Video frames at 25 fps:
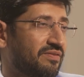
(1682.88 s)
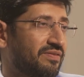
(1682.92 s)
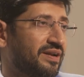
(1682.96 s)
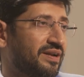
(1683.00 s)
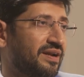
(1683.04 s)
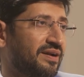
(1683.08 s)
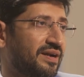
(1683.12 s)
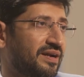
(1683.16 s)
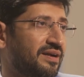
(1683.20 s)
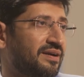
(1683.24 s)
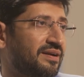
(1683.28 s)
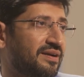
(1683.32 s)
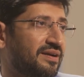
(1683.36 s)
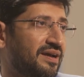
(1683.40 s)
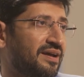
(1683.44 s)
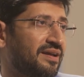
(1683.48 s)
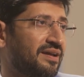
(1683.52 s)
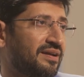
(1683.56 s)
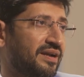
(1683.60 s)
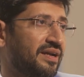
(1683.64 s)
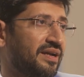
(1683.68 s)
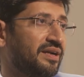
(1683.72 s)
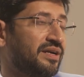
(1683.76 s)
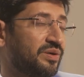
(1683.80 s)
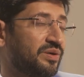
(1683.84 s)

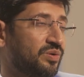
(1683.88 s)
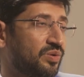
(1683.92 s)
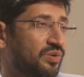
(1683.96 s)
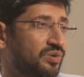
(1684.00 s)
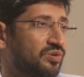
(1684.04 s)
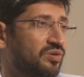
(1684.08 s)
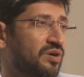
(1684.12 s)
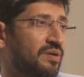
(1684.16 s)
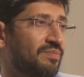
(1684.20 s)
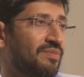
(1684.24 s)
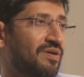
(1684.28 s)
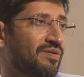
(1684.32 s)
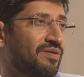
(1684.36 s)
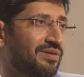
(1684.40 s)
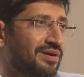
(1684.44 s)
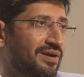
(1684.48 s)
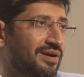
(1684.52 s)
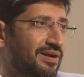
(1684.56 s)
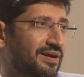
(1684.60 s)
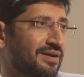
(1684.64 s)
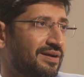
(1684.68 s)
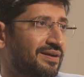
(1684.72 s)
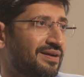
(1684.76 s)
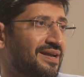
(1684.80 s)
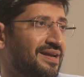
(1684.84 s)
in toto about
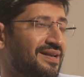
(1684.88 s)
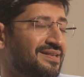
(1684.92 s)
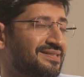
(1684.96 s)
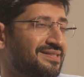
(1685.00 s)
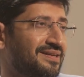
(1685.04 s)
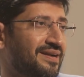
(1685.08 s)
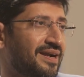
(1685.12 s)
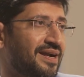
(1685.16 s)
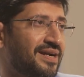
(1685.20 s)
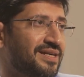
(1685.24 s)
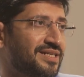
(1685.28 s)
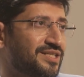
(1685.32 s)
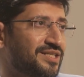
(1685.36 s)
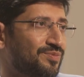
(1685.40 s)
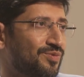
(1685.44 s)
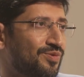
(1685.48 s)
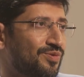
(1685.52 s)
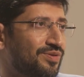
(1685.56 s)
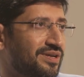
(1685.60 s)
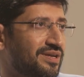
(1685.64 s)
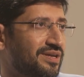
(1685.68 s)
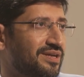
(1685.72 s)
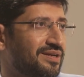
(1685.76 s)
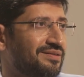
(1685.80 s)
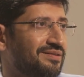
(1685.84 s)
lung cancer and
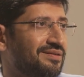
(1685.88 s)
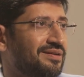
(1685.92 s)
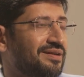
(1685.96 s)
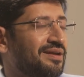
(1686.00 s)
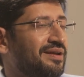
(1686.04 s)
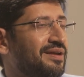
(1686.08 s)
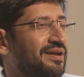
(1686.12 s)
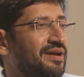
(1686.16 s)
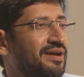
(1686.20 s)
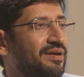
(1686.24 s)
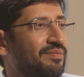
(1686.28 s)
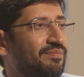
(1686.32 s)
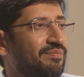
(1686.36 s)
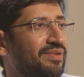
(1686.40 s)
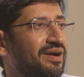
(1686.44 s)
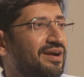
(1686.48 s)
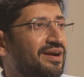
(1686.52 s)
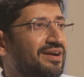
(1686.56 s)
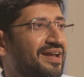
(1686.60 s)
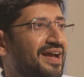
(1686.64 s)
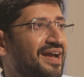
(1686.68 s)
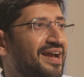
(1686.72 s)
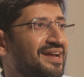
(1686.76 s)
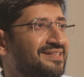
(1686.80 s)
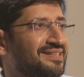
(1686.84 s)
smoking.
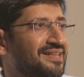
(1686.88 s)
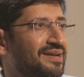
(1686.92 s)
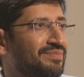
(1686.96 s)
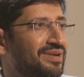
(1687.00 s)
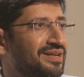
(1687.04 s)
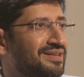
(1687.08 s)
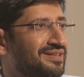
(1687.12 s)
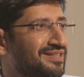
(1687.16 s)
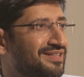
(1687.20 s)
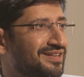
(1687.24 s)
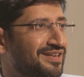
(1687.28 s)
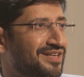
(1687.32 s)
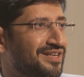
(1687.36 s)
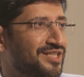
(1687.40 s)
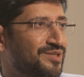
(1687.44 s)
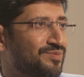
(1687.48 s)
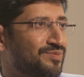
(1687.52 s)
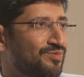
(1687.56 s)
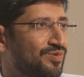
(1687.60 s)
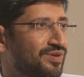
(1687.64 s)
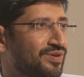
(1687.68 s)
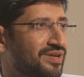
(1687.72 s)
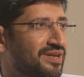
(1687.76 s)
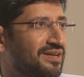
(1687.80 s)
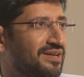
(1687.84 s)
But as I mentioned,
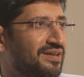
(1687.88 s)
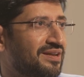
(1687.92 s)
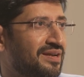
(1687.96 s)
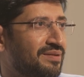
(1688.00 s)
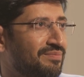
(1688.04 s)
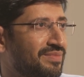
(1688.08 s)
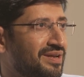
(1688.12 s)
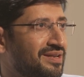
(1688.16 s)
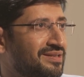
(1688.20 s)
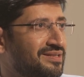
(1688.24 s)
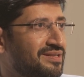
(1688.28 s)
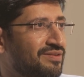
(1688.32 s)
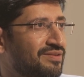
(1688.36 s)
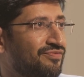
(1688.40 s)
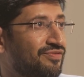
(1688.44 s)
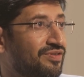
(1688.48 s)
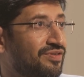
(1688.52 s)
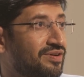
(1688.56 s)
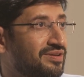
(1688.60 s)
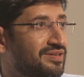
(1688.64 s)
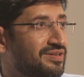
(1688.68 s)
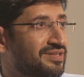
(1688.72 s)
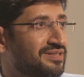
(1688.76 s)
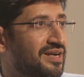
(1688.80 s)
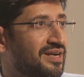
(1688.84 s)
smoking remains the
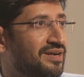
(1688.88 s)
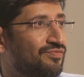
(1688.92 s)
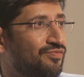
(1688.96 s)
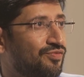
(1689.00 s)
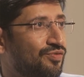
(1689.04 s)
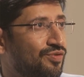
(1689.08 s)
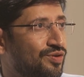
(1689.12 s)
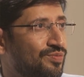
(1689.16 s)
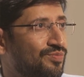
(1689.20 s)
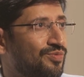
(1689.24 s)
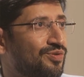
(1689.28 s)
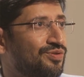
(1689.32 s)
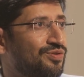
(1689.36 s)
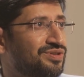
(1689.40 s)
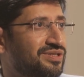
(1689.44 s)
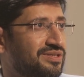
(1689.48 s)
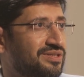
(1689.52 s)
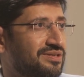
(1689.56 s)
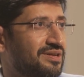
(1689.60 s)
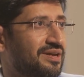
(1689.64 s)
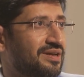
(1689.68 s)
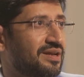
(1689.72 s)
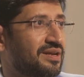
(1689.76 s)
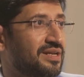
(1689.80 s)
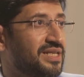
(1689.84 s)
first and
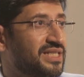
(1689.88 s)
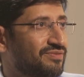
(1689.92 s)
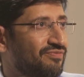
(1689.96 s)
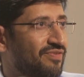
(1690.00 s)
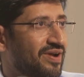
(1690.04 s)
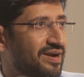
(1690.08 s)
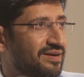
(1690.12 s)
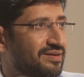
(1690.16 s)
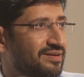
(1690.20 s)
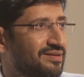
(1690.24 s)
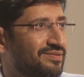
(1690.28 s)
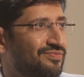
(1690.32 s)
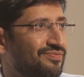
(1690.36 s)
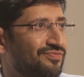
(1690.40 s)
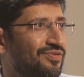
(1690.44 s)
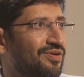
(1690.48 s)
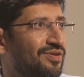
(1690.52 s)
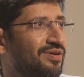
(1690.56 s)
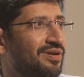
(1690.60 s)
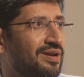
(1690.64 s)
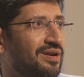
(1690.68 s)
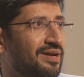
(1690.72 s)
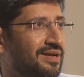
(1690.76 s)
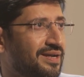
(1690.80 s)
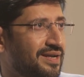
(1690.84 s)
foremost risk factor
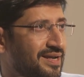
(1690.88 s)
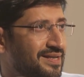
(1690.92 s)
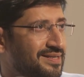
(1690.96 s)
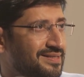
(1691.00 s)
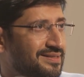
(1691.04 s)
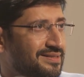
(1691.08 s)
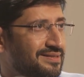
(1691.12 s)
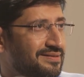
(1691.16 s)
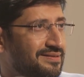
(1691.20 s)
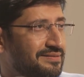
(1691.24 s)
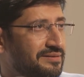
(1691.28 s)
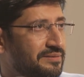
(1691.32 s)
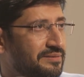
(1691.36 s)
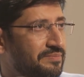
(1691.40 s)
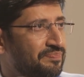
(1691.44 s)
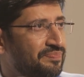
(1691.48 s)
for lung cancer.